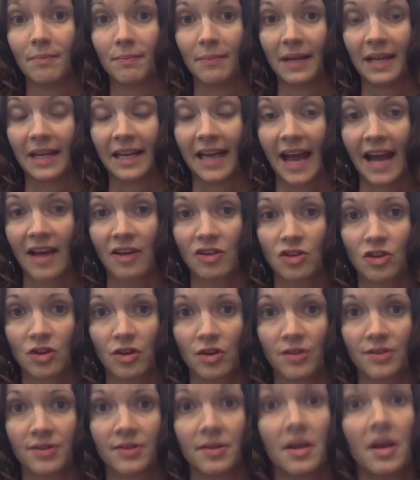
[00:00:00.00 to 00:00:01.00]
B
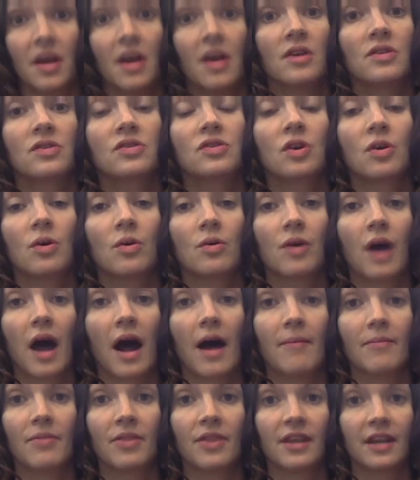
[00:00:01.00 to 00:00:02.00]
naturals. So
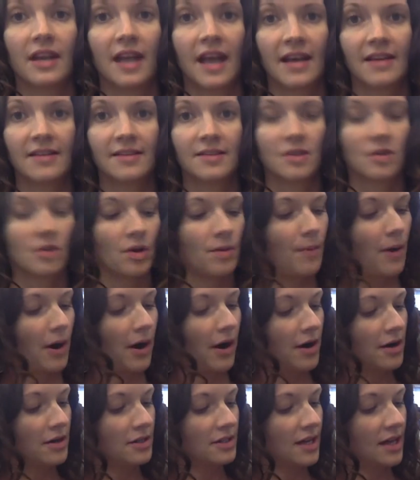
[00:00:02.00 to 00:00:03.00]
the next little
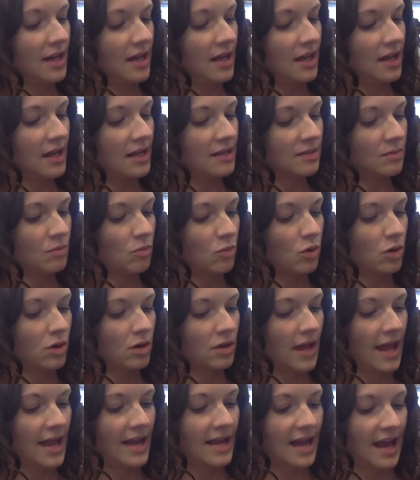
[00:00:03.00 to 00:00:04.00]
part is more
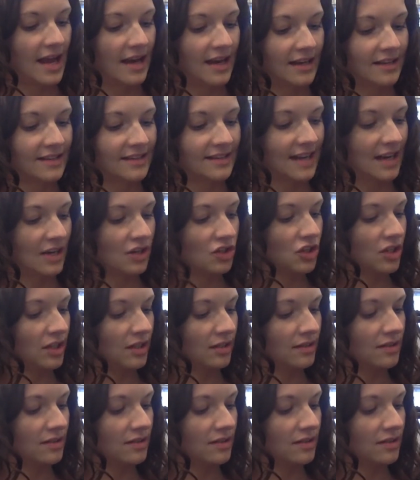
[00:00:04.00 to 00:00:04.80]
like an extension.